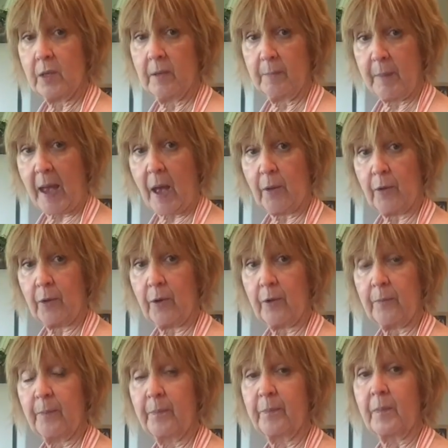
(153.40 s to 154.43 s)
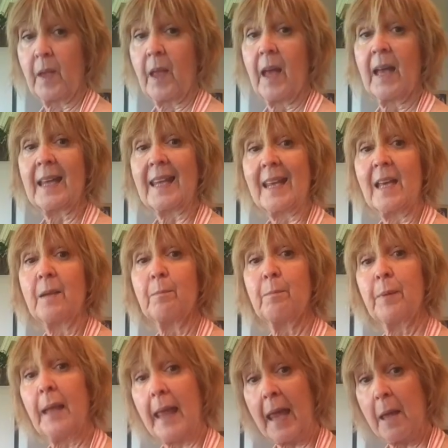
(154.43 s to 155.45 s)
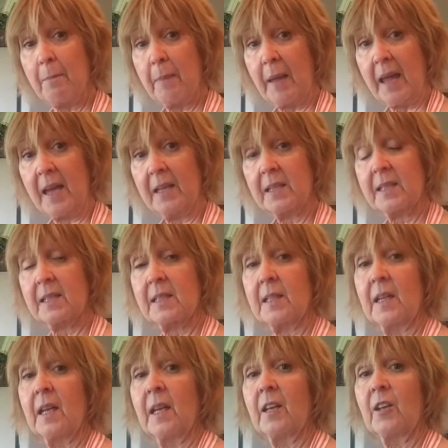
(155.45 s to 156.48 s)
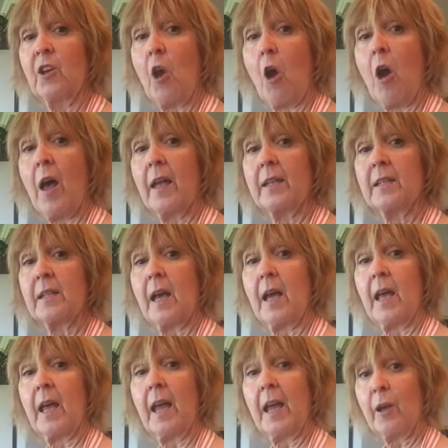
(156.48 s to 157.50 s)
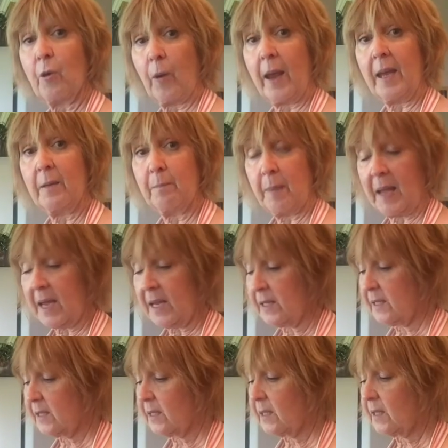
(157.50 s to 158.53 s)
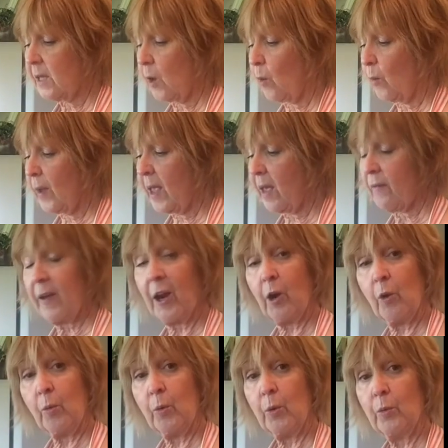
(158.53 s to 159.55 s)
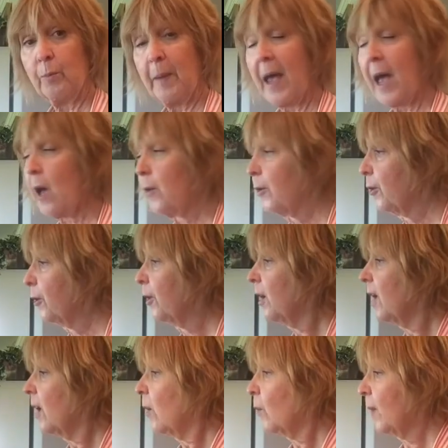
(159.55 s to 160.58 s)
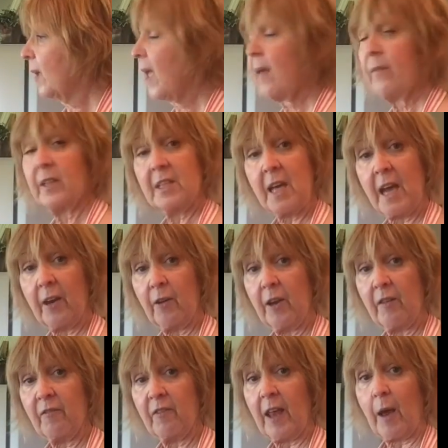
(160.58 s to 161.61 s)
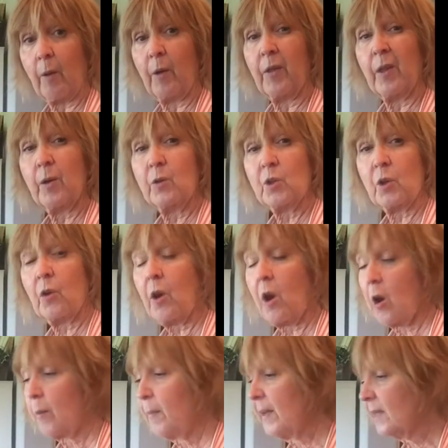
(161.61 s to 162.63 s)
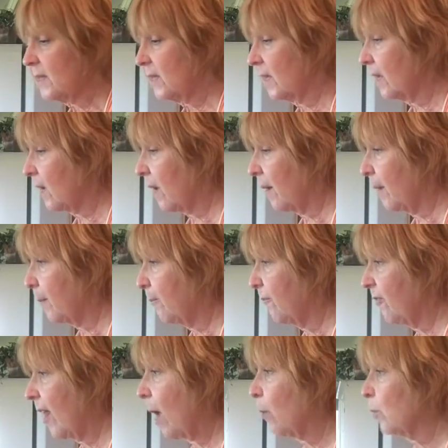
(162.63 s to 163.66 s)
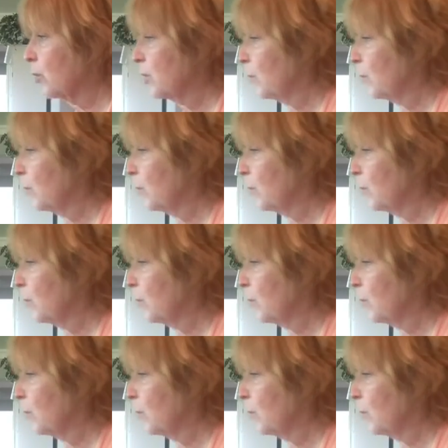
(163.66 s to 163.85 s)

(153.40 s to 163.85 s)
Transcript: powder. Again, plant-based, not a grain-based. So we have arrowroot powder, we have the Tigernut flour. Those are our basic flours that